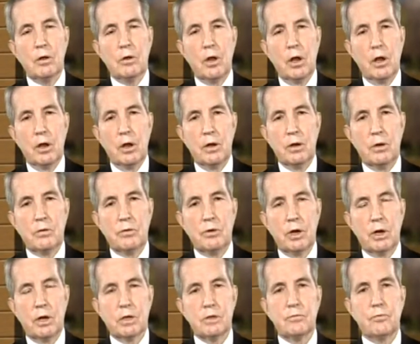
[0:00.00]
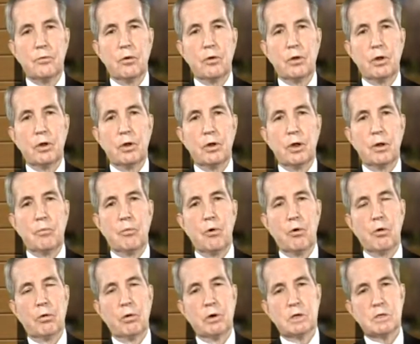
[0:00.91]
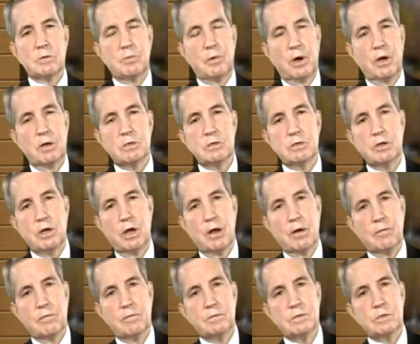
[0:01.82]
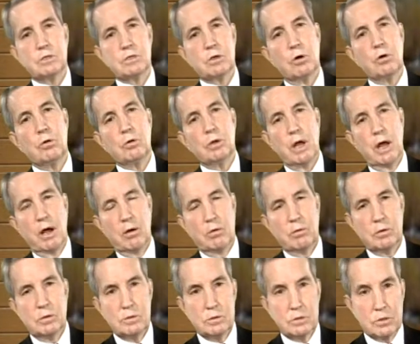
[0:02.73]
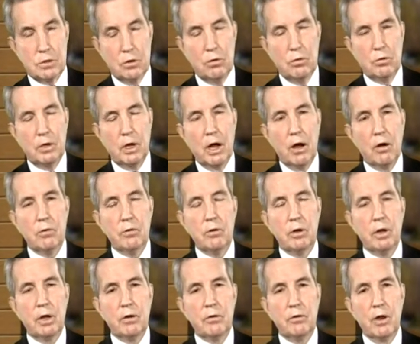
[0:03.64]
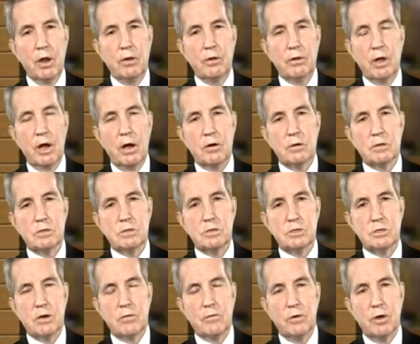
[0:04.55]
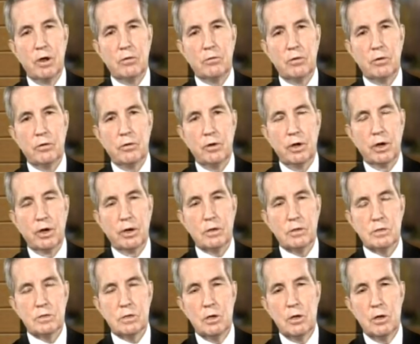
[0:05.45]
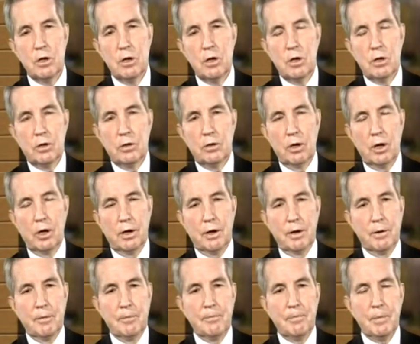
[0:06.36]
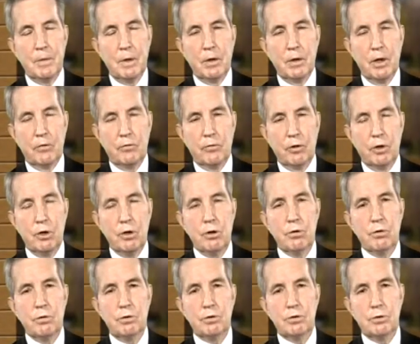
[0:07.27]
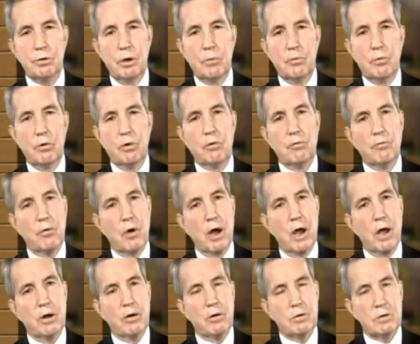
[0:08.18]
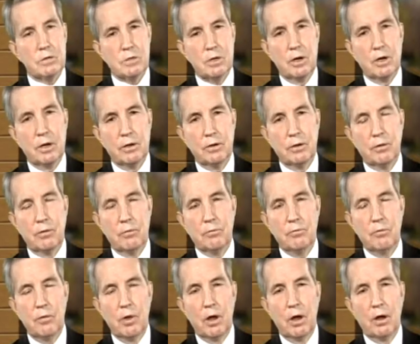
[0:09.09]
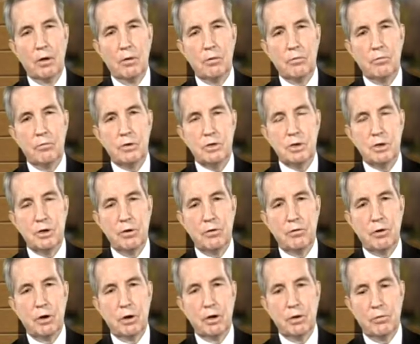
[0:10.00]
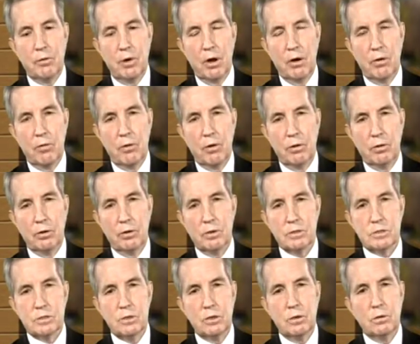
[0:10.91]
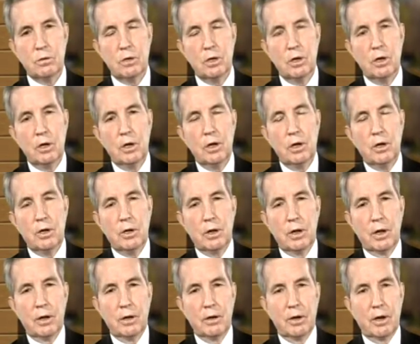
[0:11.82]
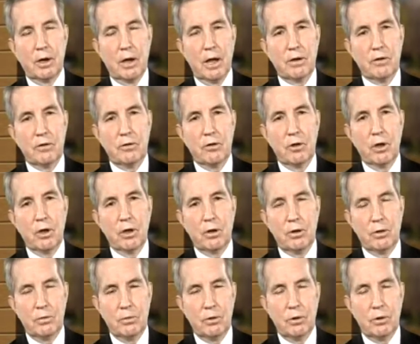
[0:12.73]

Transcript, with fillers: The tickets for the Polar Express have sold out at 10,700 tickets. That's a huge number of riders on the Virginia Truckee Railroad. And so I'd like to tell you that,